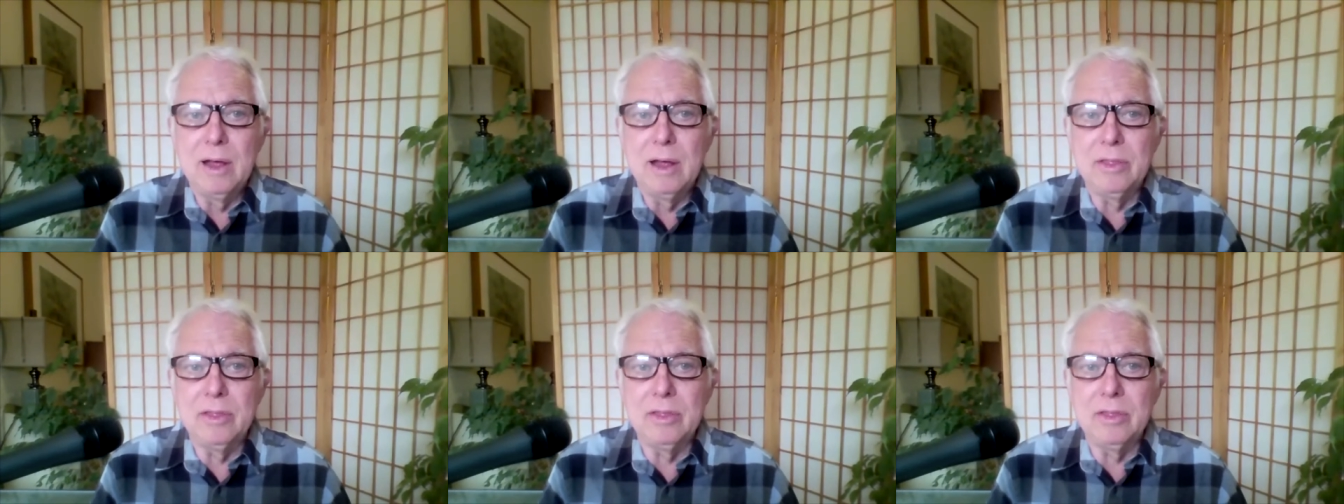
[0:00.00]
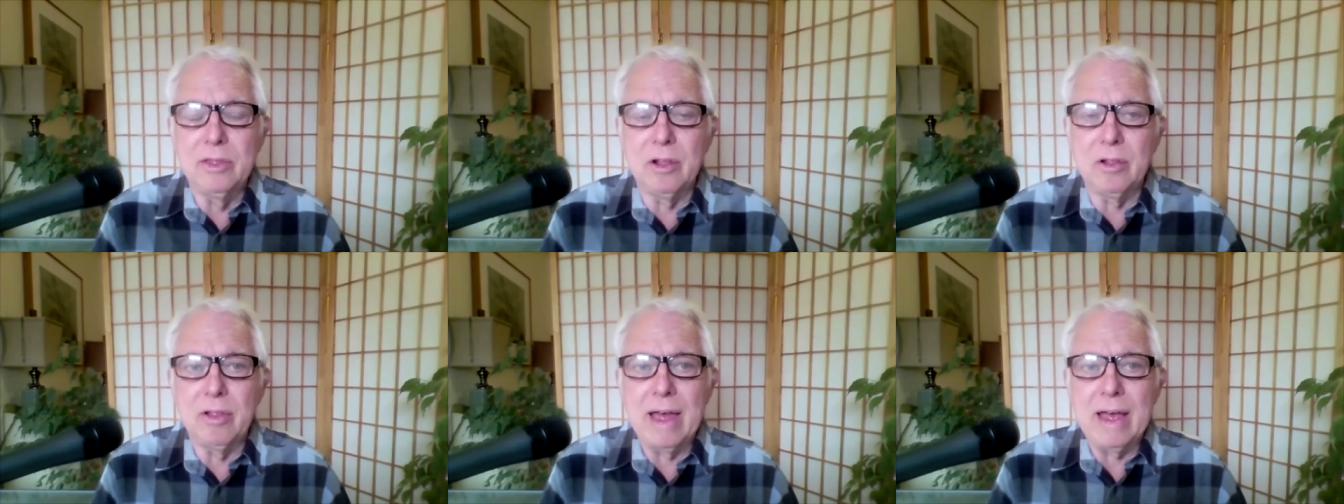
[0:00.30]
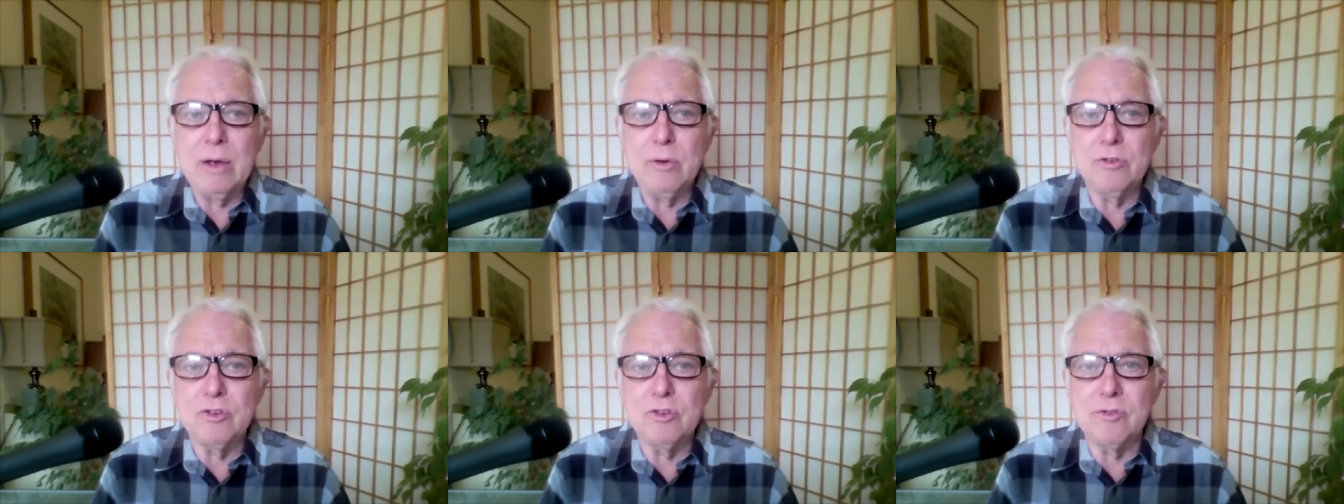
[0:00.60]
the
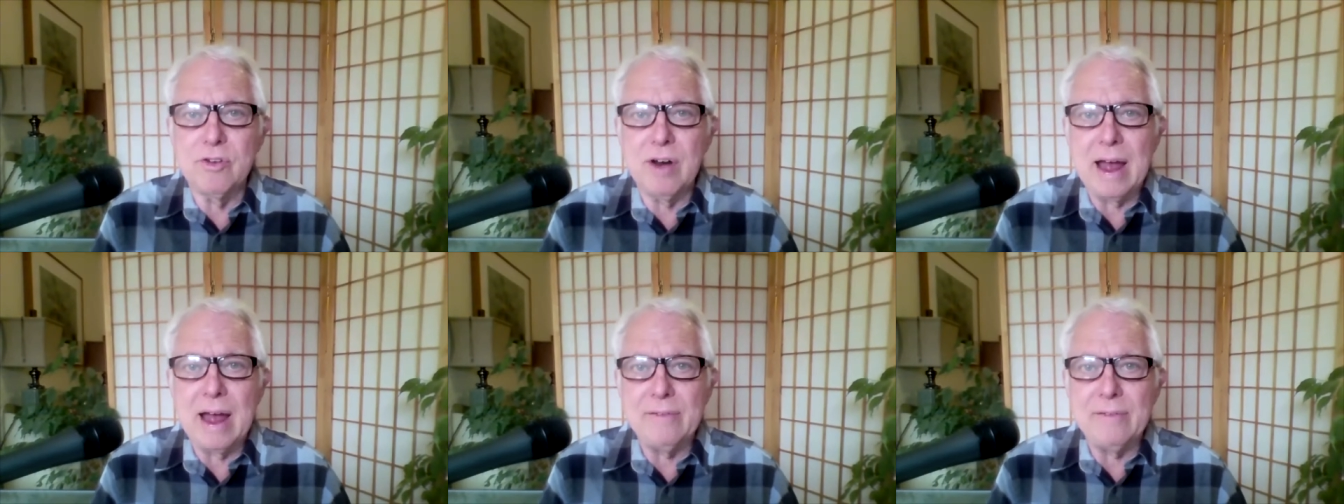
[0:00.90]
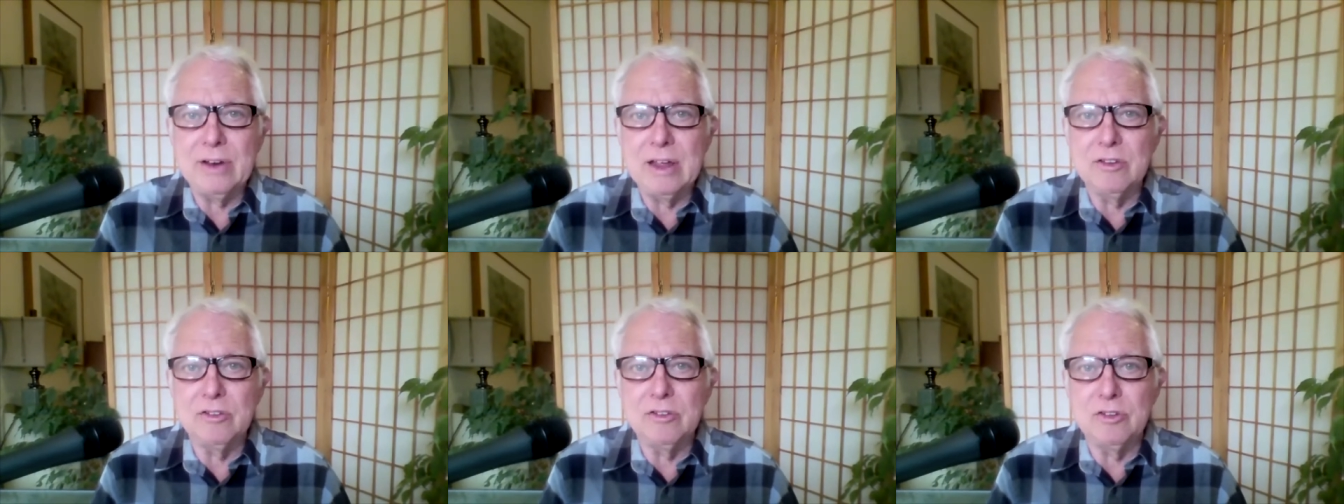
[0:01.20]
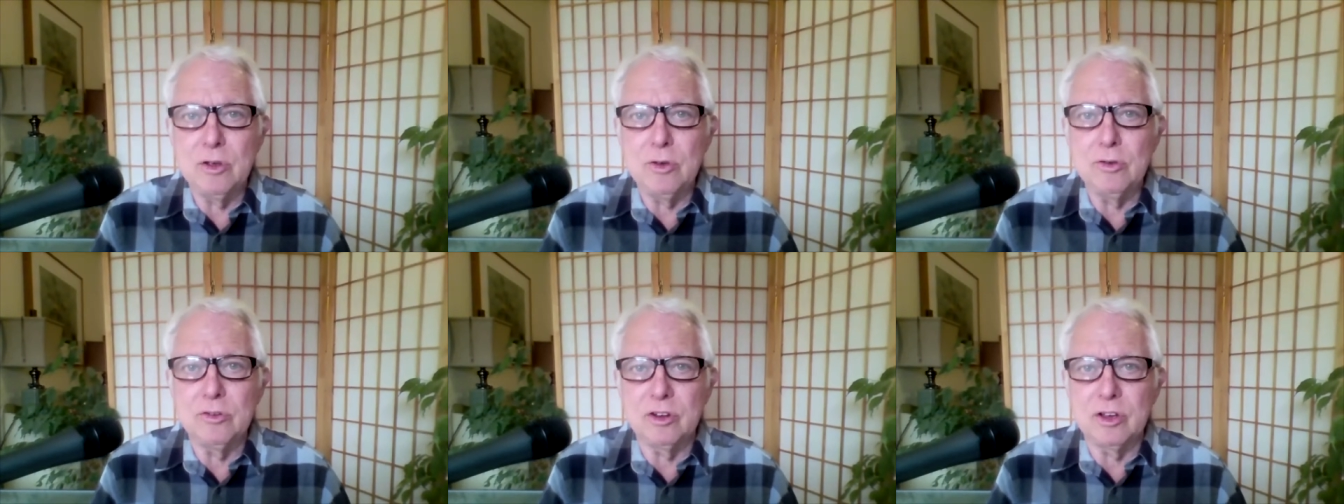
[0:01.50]
language of gravity is
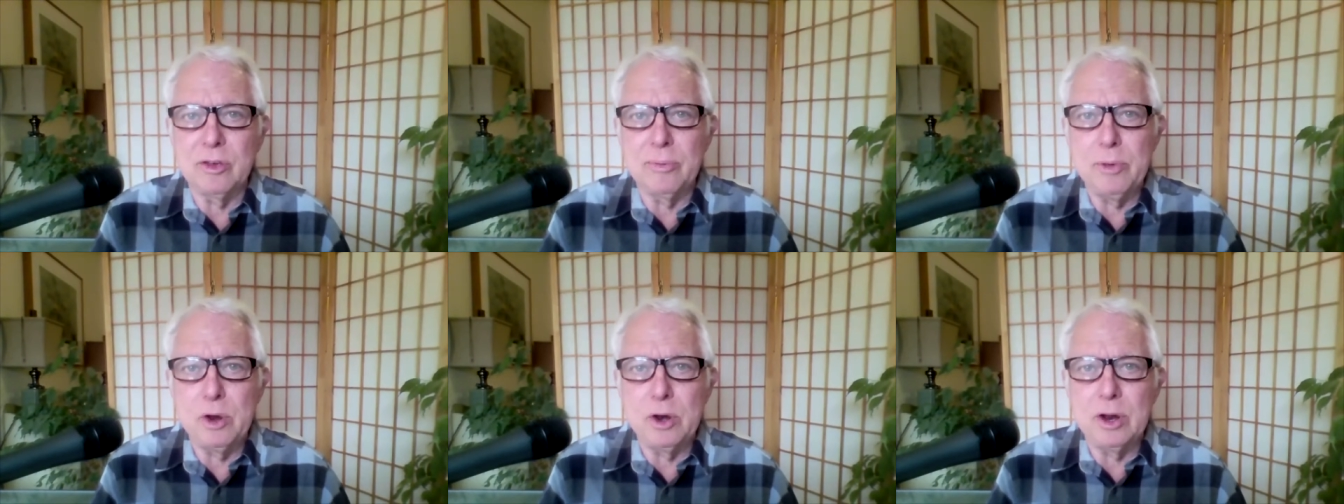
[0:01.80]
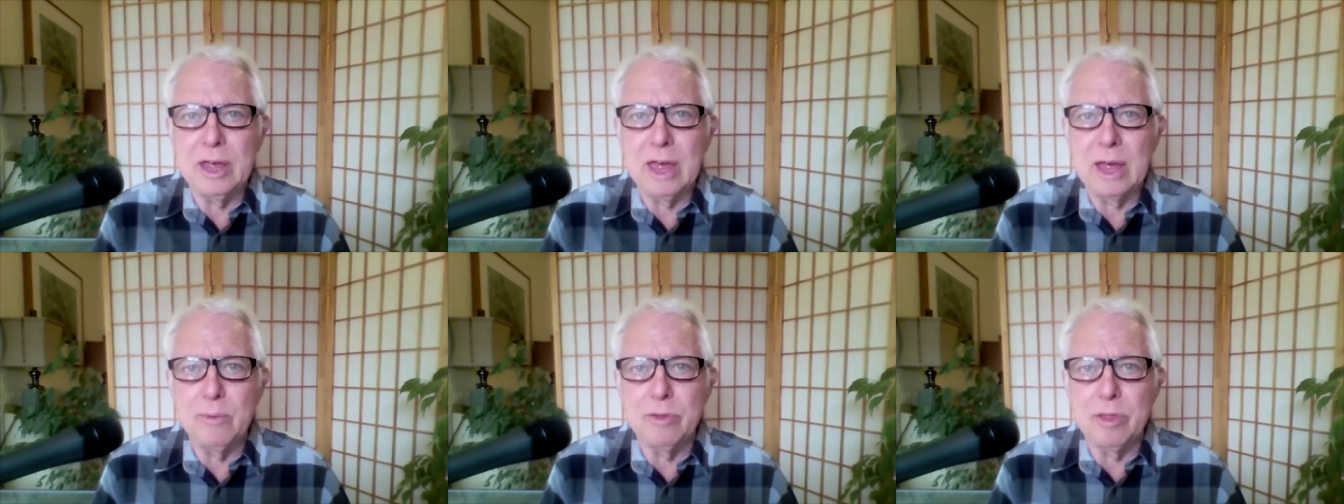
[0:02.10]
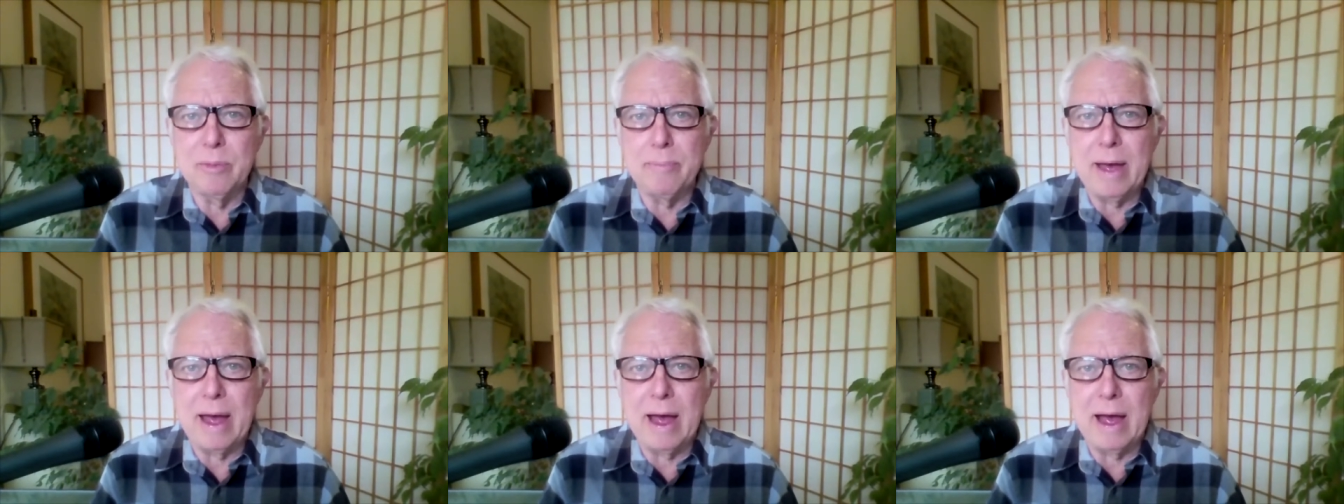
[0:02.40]
used to communicate with
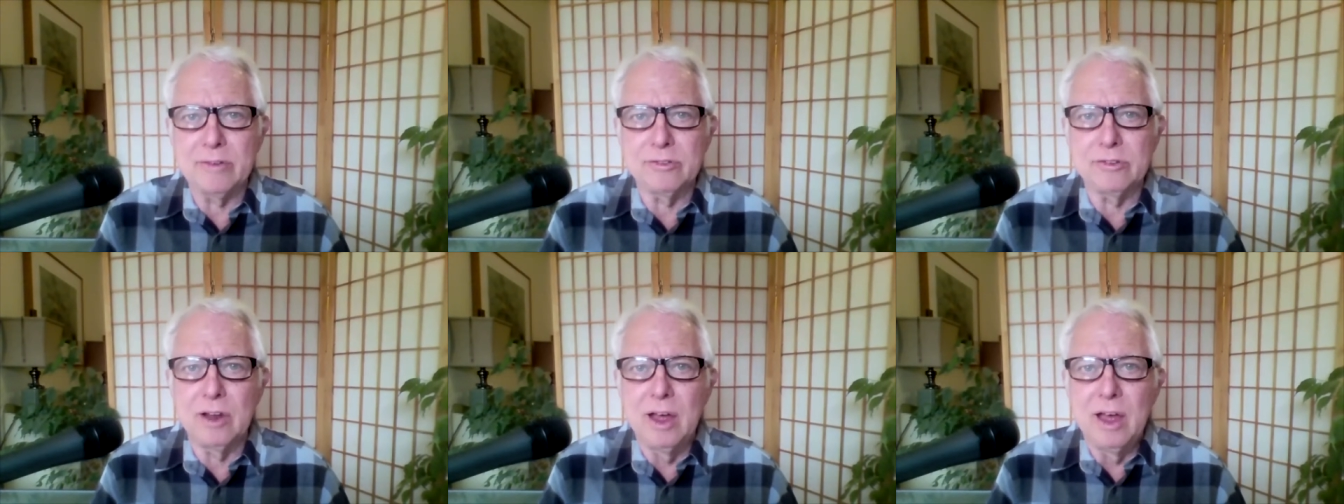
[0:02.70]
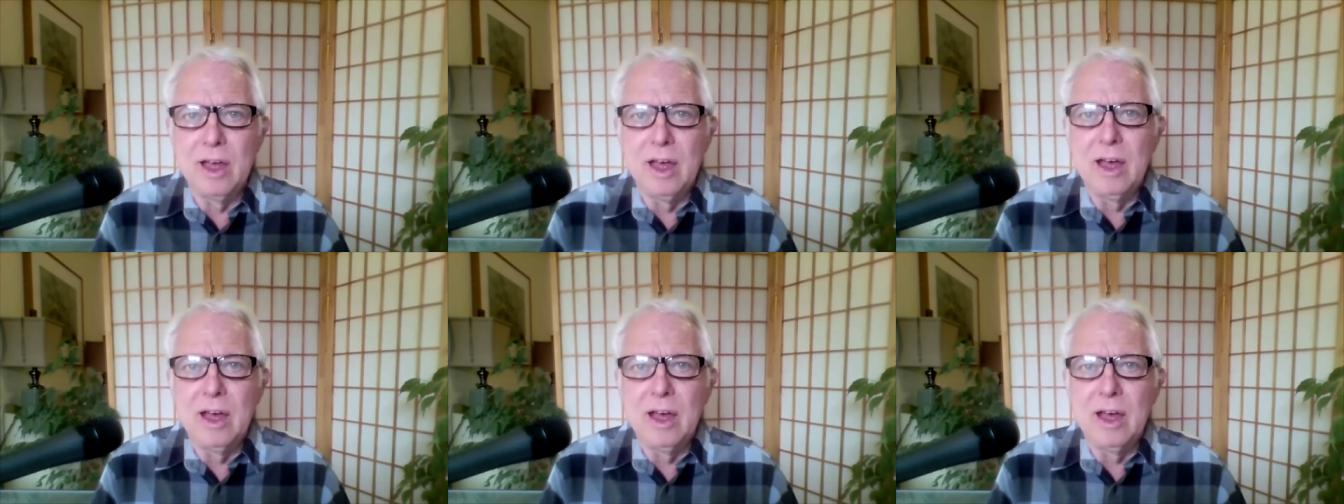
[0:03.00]
the past.